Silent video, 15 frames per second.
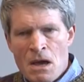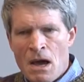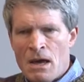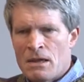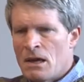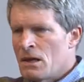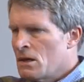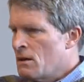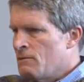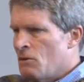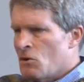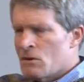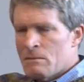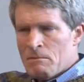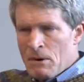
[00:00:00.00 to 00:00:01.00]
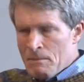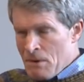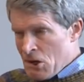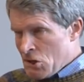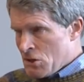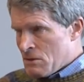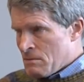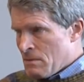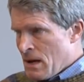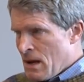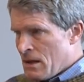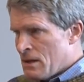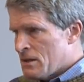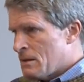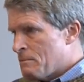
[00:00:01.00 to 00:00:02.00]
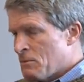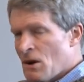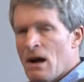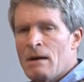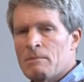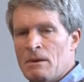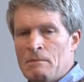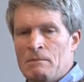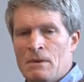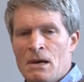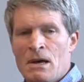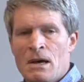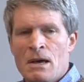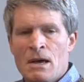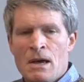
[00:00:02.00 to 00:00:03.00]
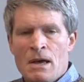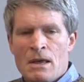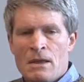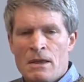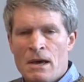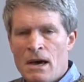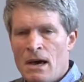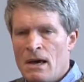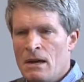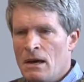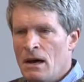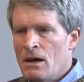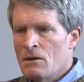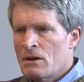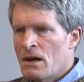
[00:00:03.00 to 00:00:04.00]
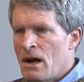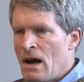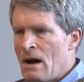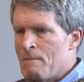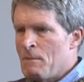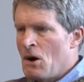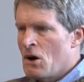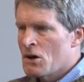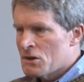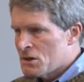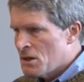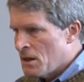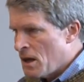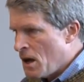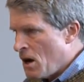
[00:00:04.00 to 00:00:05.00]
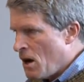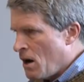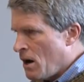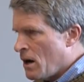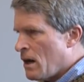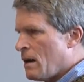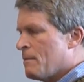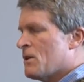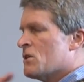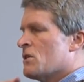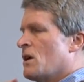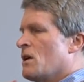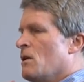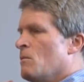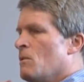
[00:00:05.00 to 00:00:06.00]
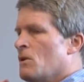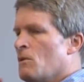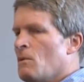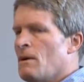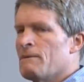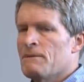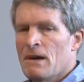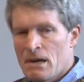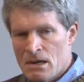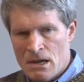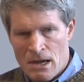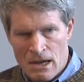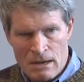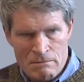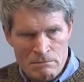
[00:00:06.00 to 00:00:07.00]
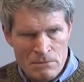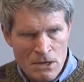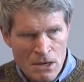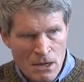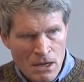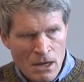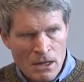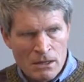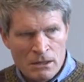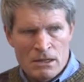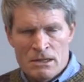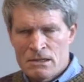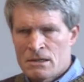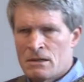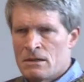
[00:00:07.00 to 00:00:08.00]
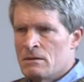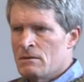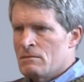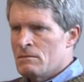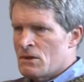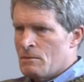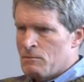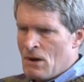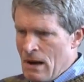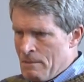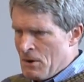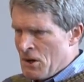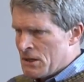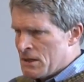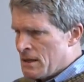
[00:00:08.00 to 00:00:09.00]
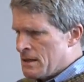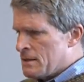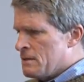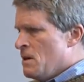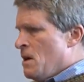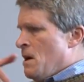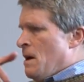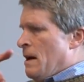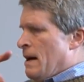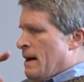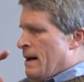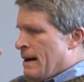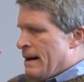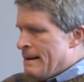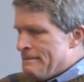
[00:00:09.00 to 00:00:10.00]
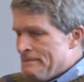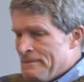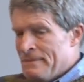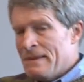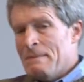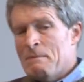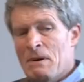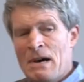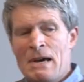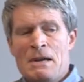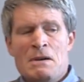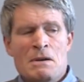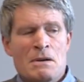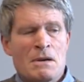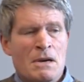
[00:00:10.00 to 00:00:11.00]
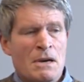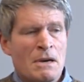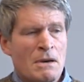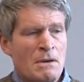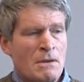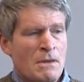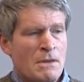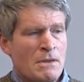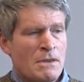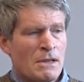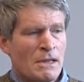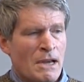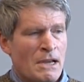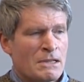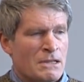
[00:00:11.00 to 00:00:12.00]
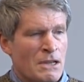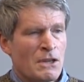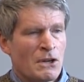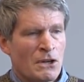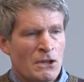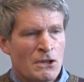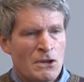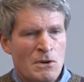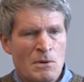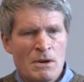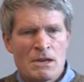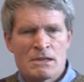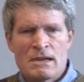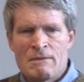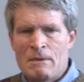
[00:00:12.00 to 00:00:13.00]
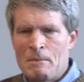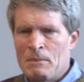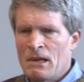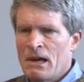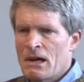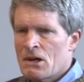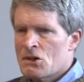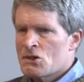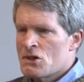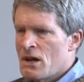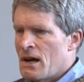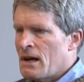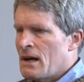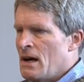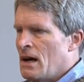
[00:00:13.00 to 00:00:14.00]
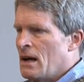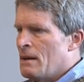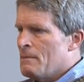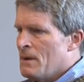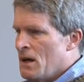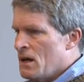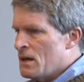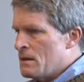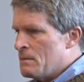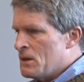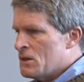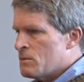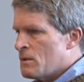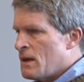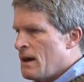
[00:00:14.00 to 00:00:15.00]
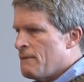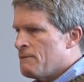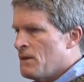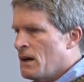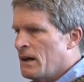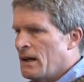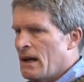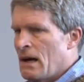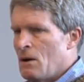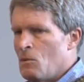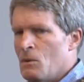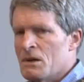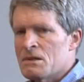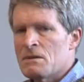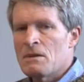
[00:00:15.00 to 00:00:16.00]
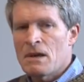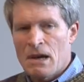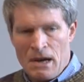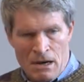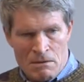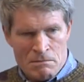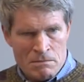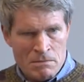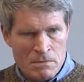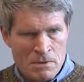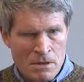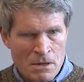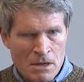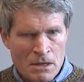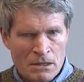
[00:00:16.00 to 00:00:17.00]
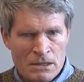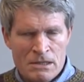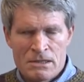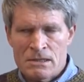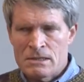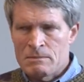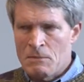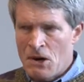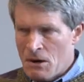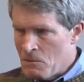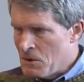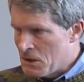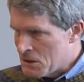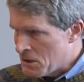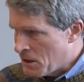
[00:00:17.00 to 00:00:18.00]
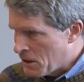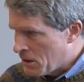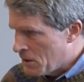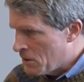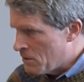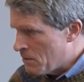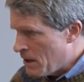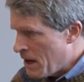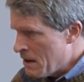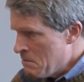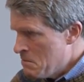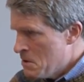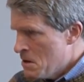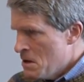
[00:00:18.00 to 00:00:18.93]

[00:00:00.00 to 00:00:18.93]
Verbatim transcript: And then he could vote in permission. Now, there's a problem that I don't care how partisan they are and how much they don't want to offend him, at least until primary season. Um, but uh, the last thing they're going to do is give a blank check on emoluments without finding out what's there. At least the smart ones aren't going to do that.